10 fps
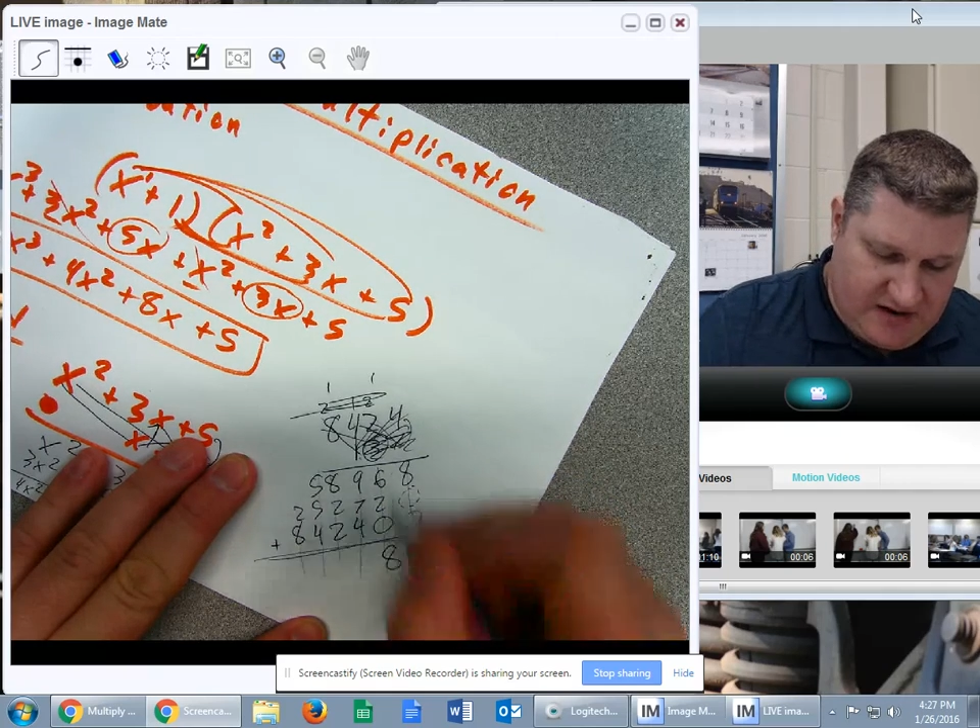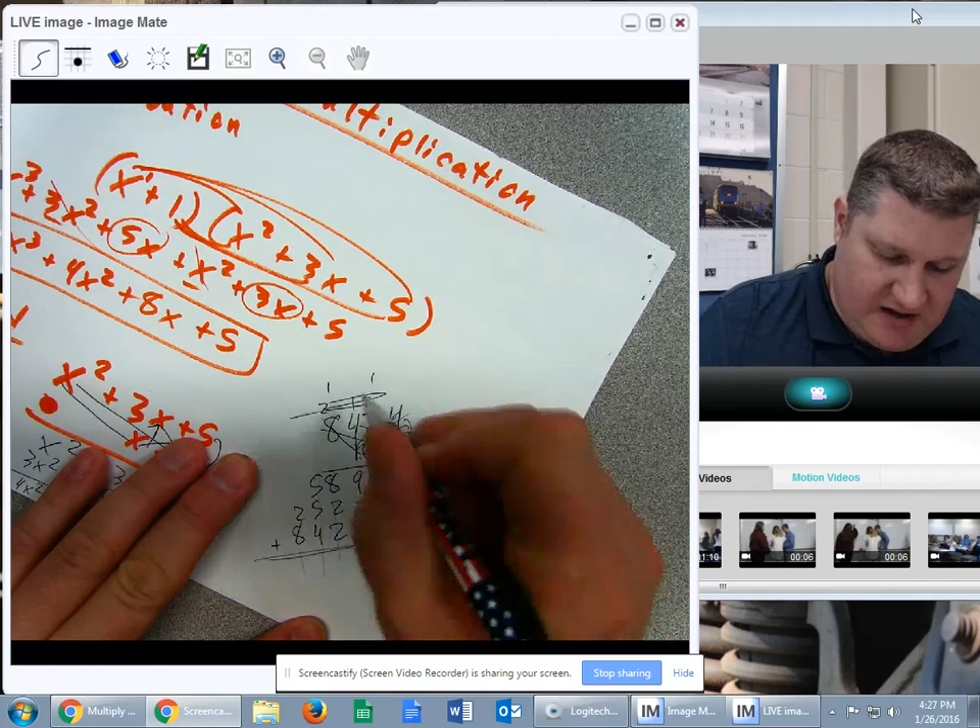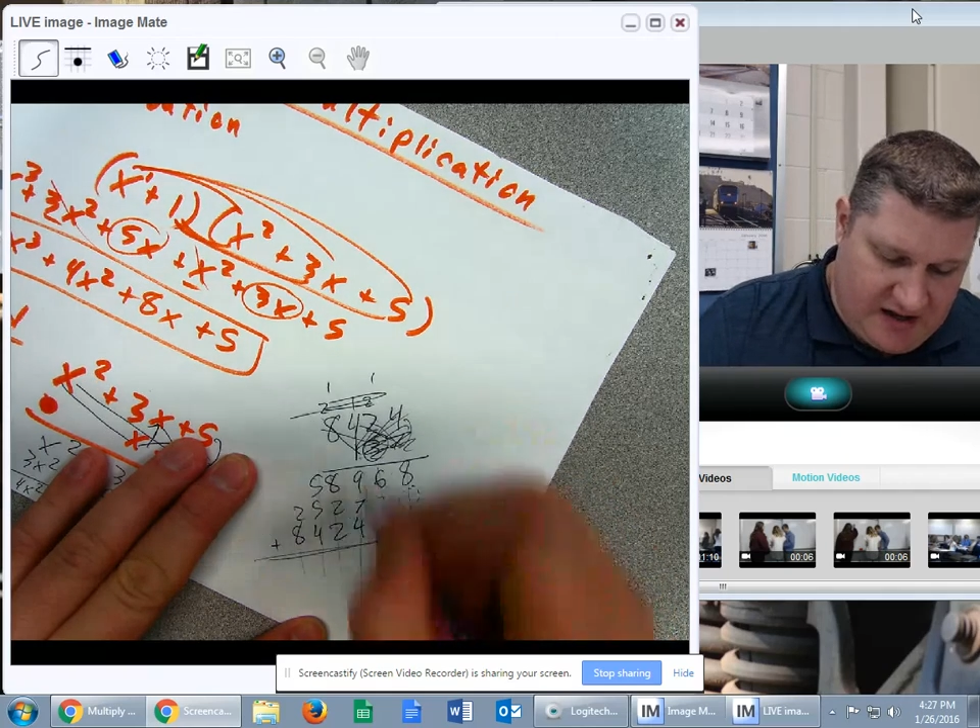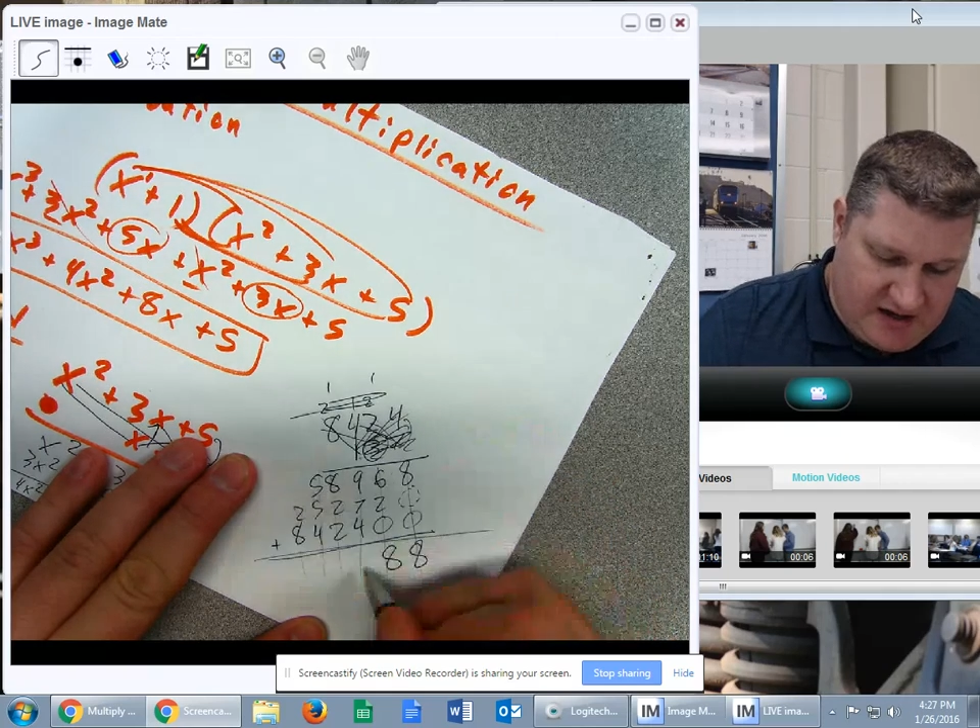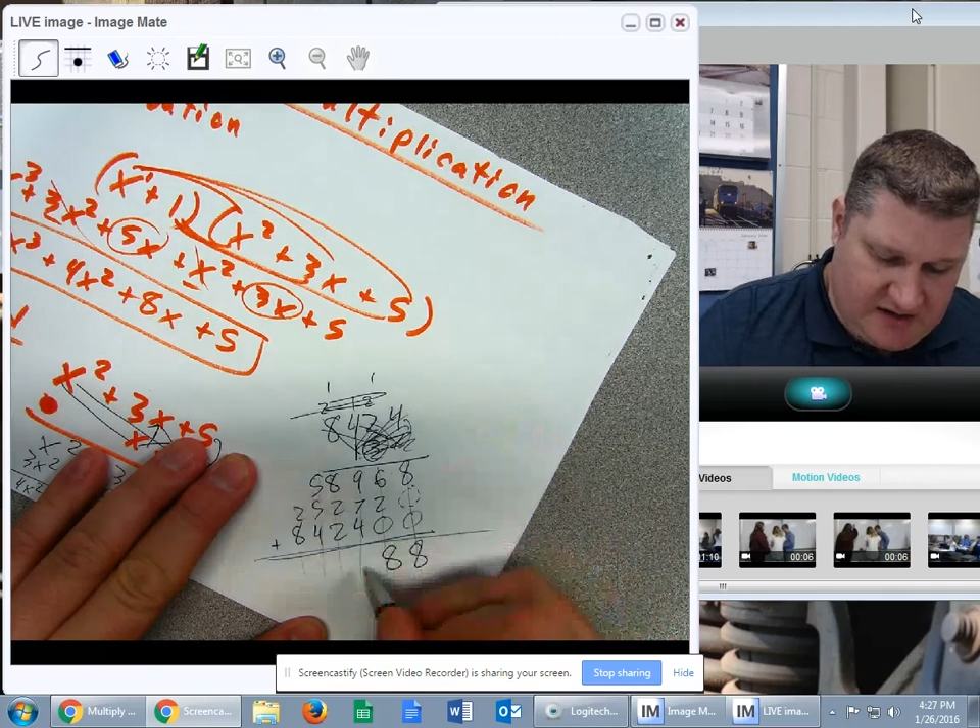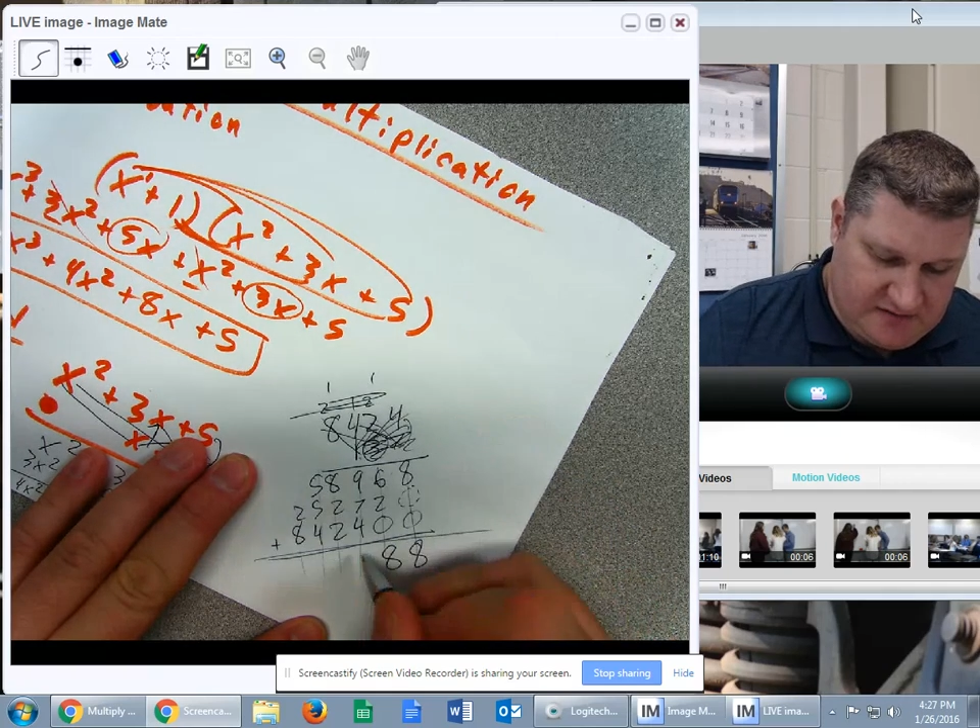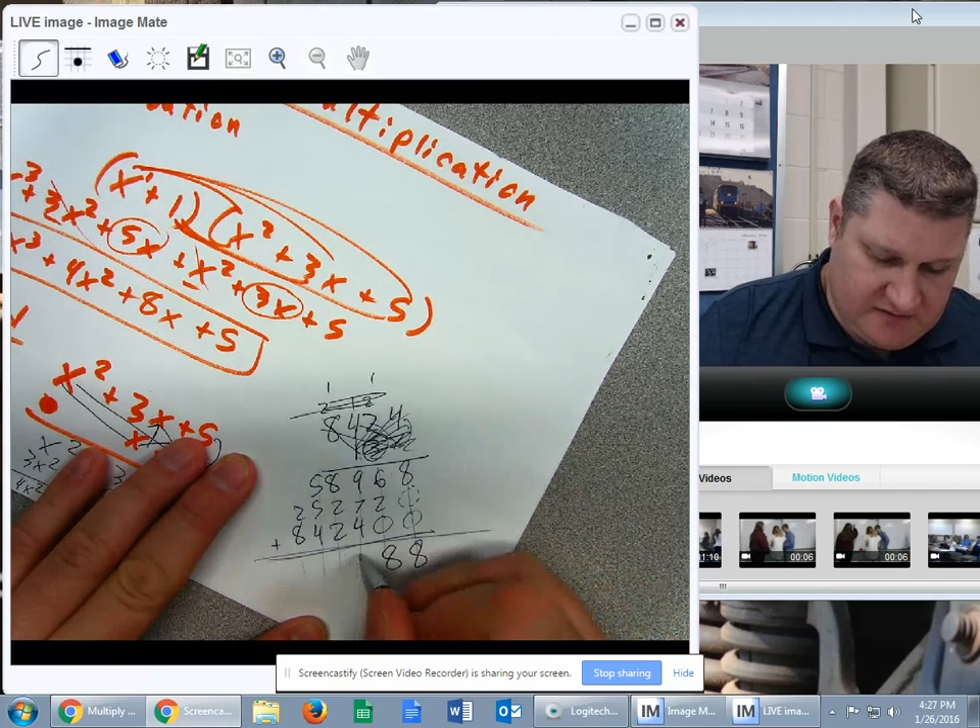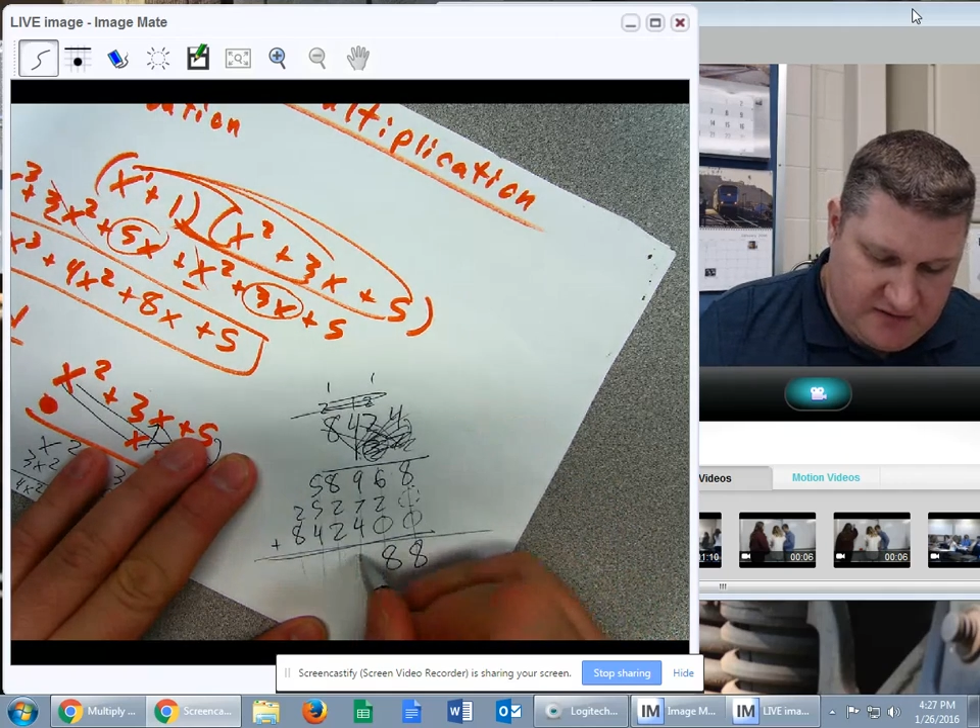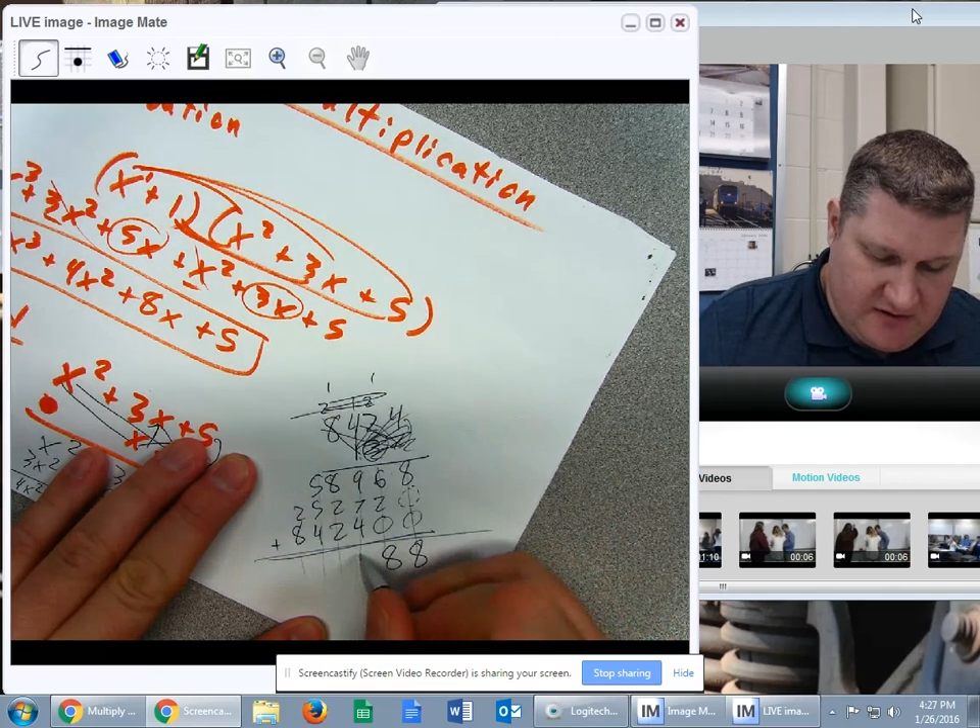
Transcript: 8,